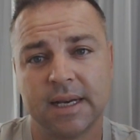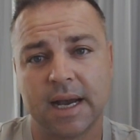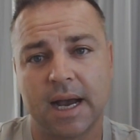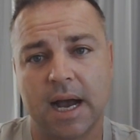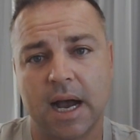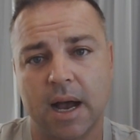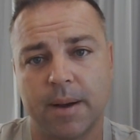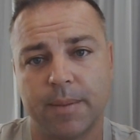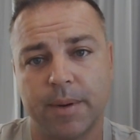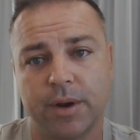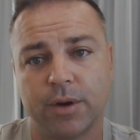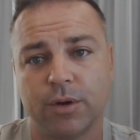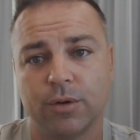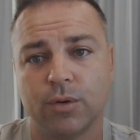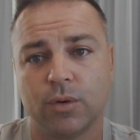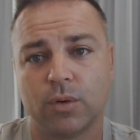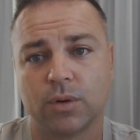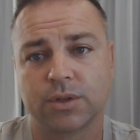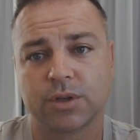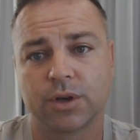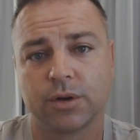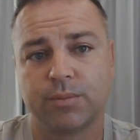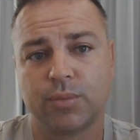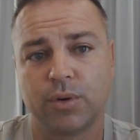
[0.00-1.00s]
and who
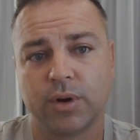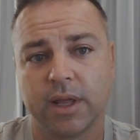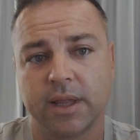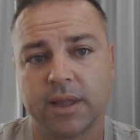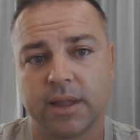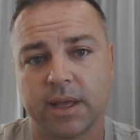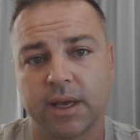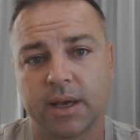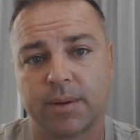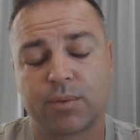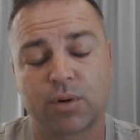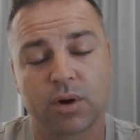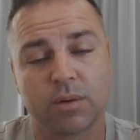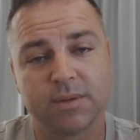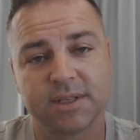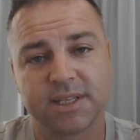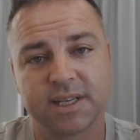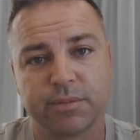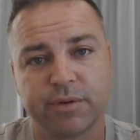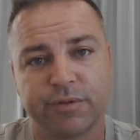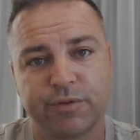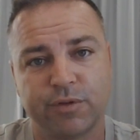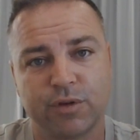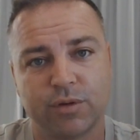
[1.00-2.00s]
also put in the
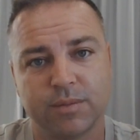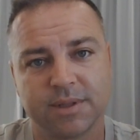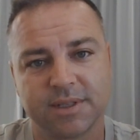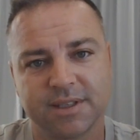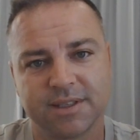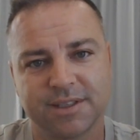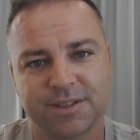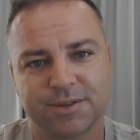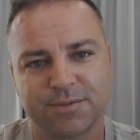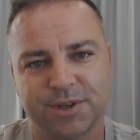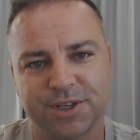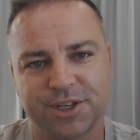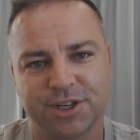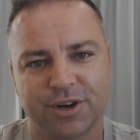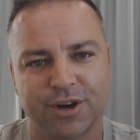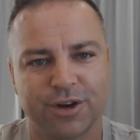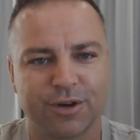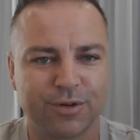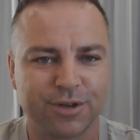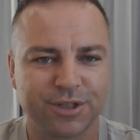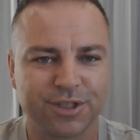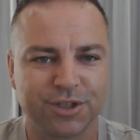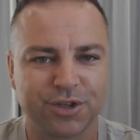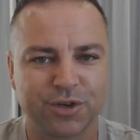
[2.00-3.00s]
promising performances, which I
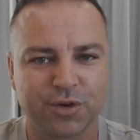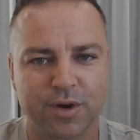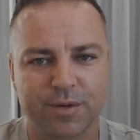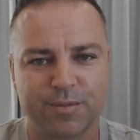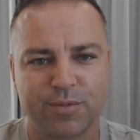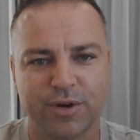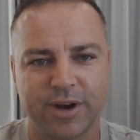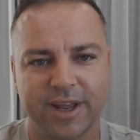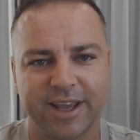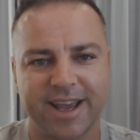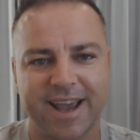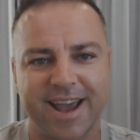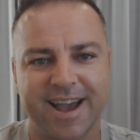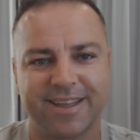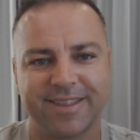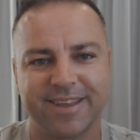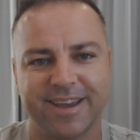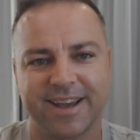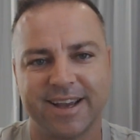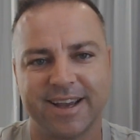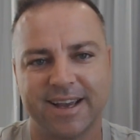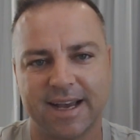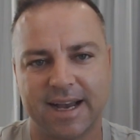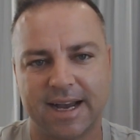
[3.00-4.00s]
always enjoy putting out
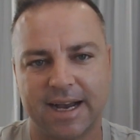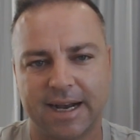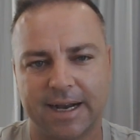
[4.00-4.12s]
there.